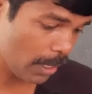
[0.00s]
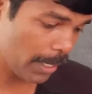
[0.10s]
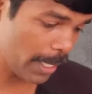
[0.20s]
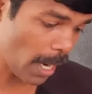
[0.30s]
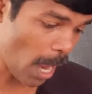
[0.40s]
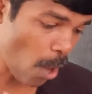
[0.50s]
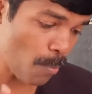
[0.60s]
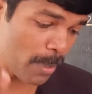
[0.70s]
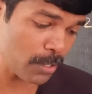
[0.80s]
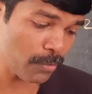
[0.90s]
Here,
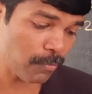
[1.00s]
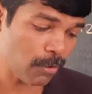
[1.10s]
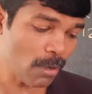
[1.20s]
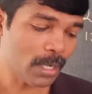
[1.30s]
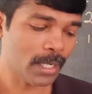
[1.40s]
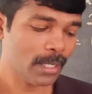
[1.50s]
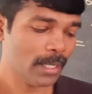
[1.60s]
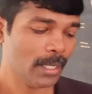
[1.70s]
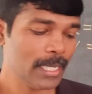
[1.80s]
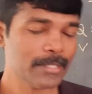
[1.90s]
how much
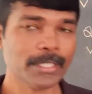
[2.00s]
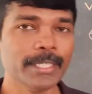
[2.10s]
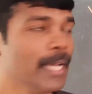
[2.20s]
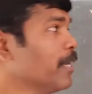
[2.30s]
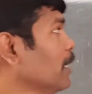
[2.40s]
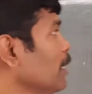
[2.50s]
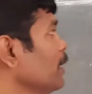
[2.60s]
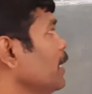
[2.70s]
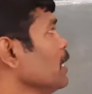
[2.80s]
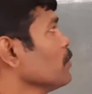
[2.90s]
work is done?
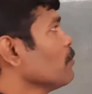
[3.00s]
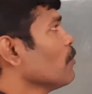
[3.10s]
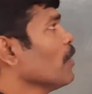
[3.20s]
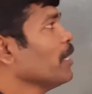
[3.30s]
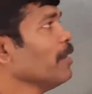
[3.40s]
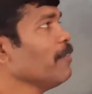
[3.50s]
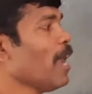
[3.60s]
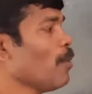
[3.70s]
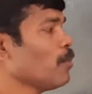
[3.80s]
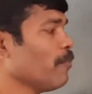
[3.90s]
That is work done we
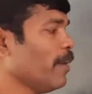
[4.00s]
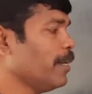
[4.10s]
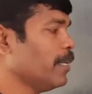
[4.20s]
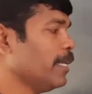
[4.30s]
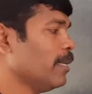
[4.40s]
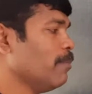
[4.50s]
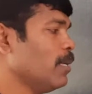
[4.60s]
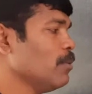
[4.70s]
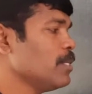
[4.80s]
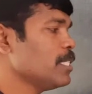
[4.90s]
have to find.
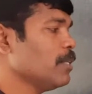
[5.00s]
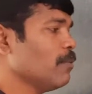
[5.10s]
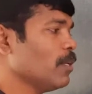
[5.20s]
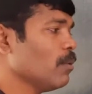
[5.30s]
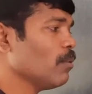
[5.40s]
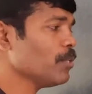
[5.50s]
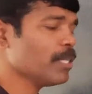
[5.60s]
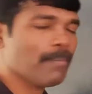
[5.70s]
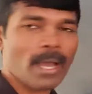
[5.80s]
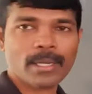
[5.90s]
W is equal to
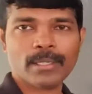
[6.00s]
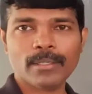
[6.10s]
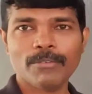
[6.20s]
question mark.